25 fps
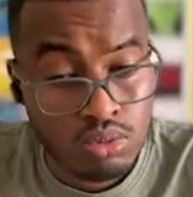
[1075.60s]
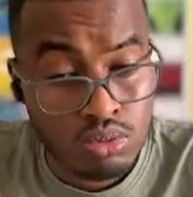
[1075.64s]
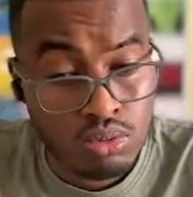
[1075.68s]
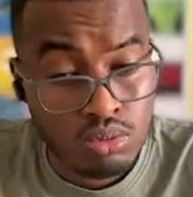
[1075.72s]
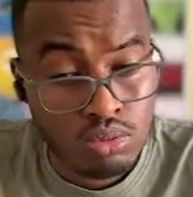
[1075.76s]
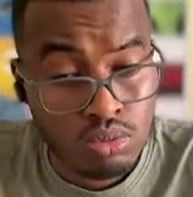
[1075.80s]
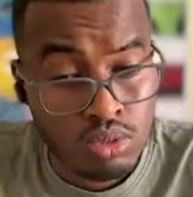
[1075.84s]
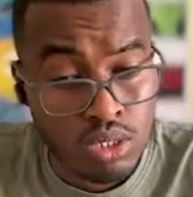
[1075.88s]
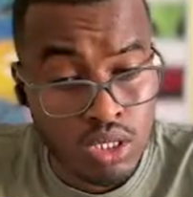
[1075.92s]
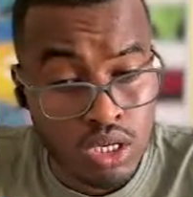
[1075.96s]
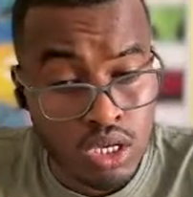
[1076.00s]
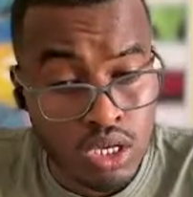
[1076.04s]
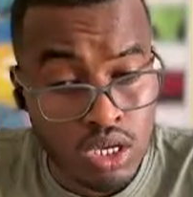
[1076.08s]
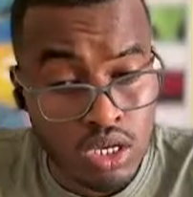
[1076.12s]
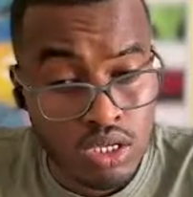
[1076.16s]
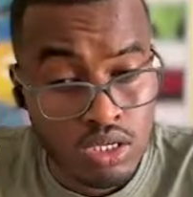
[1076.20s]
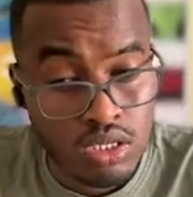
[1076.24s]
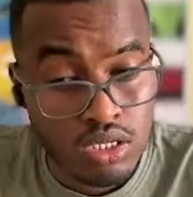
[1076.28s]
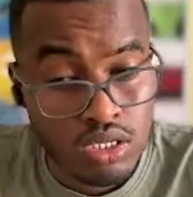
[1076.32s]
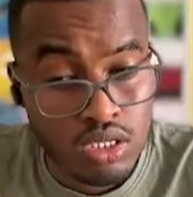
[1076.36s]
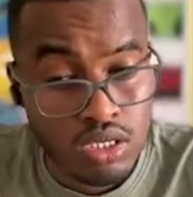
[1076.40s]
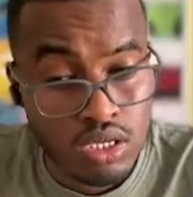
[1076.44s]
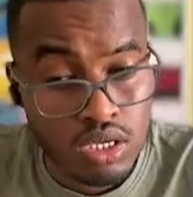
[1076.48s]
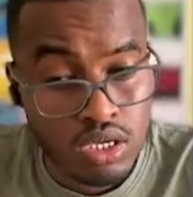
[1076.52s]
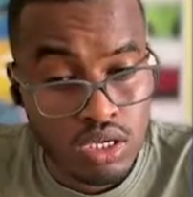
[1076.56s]
we can
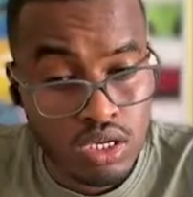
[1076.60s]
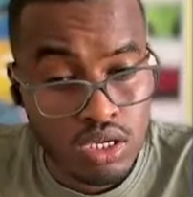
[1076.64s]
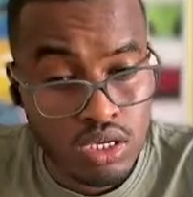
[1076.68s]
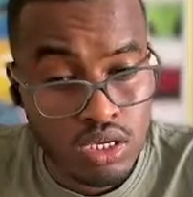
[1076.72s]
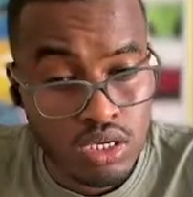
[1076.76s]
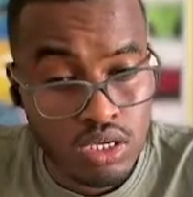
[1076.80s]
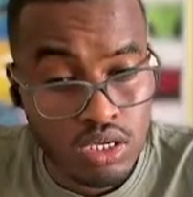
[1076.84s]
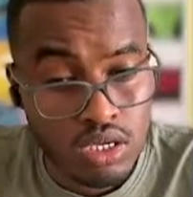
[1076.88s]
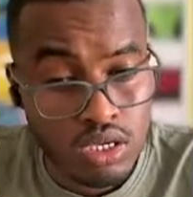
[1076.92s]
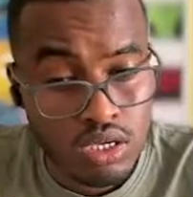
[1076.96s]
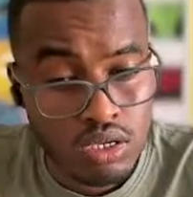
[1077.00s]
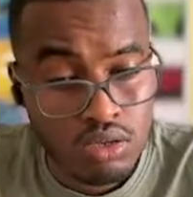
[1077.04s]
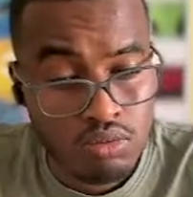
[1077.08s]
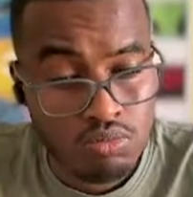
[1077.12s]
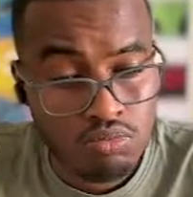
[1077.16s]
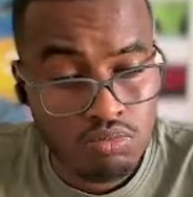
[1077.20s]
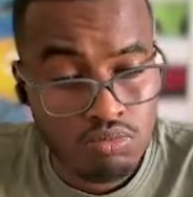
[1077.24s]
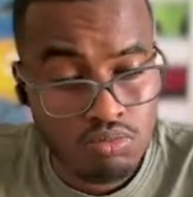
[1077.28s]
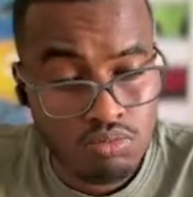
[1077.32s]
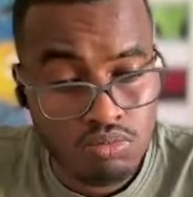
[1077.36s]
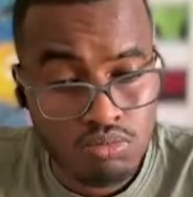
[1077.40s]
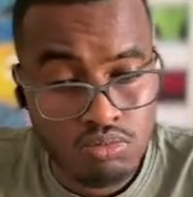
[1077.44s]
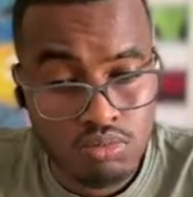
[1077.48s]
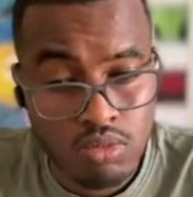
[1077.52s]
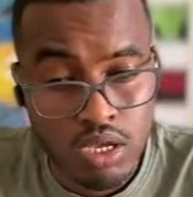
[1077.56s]
say
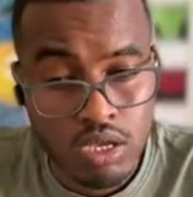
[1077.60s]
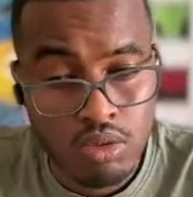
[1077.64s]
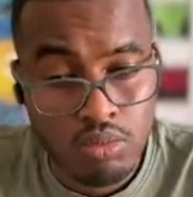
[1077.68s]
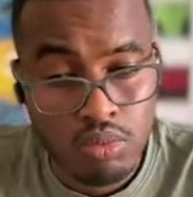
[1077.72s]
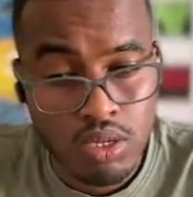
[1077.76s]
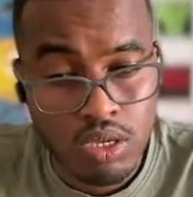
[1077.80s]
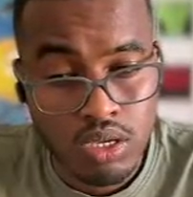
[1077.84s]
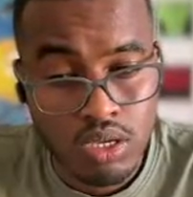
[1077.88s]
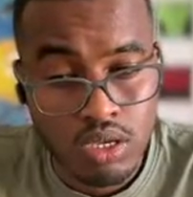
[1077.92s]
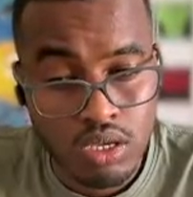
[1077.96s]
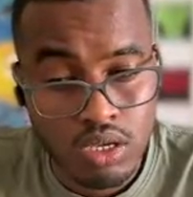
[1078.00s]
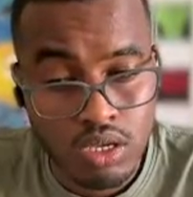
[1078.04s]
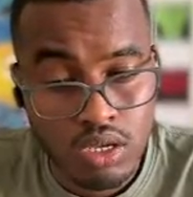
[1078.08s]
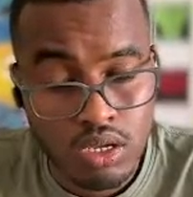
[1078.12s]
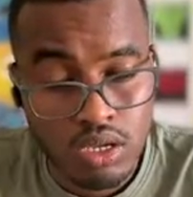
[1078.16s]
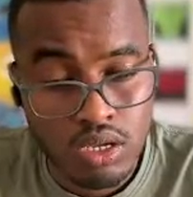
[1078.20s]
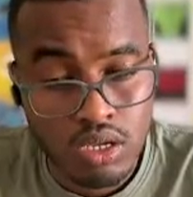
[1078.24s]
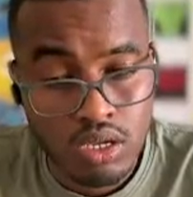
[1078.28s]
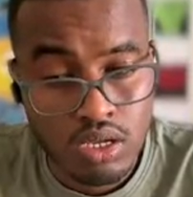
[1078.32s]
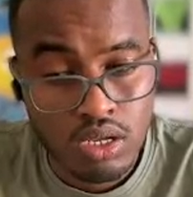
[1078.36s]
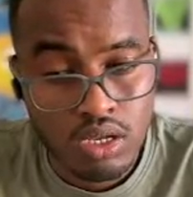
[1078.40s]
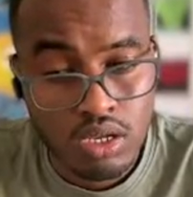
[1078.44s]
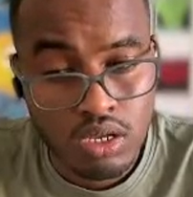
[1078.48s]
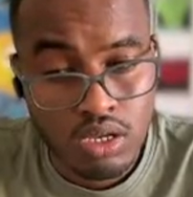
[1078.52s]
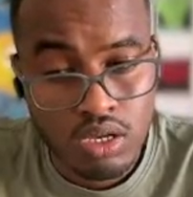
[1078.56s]
maybe
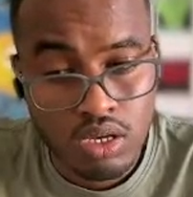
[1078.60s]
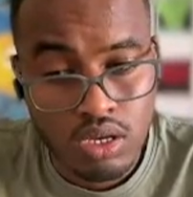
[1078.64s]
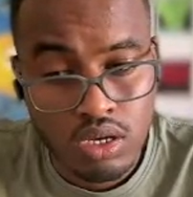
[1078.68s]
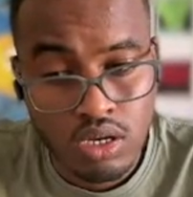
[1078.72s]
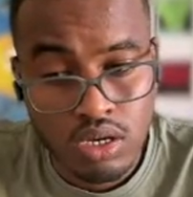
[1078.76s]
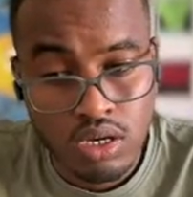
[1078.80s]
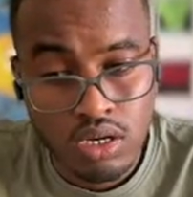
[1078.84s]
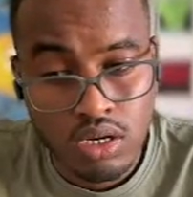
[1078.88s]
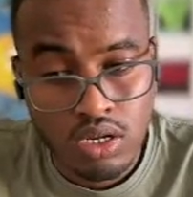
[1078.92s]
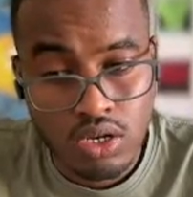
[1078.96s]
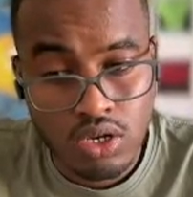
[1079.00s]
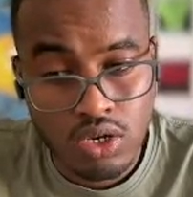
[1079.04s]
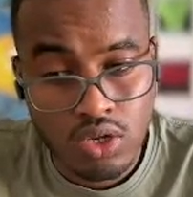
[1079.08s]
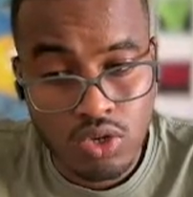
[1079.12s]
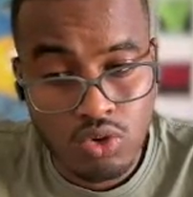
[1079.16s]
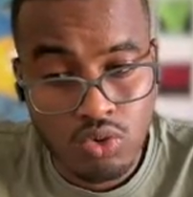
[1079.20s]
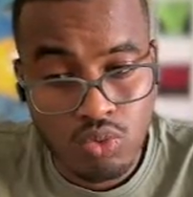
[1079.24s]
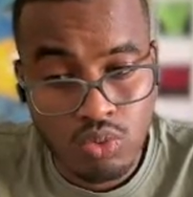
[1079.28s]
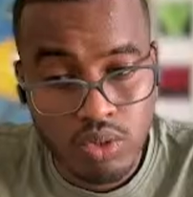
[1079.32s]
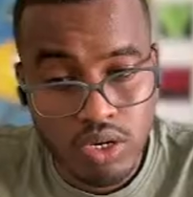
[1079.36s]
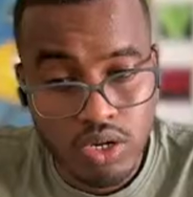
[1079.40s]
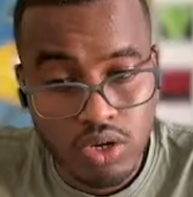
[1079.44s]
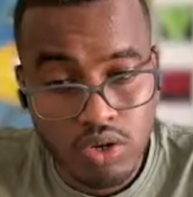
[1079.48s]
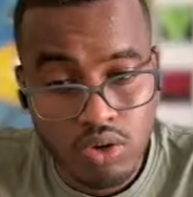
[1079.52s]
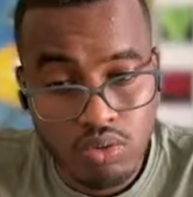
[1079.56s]
new
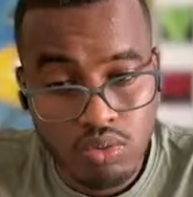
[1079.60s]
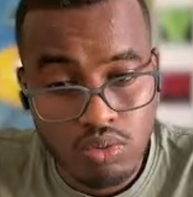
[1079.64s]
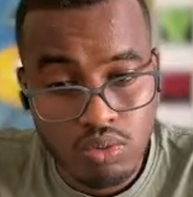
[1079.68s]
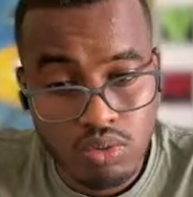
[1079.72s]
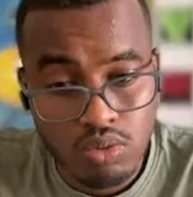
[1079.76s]
window,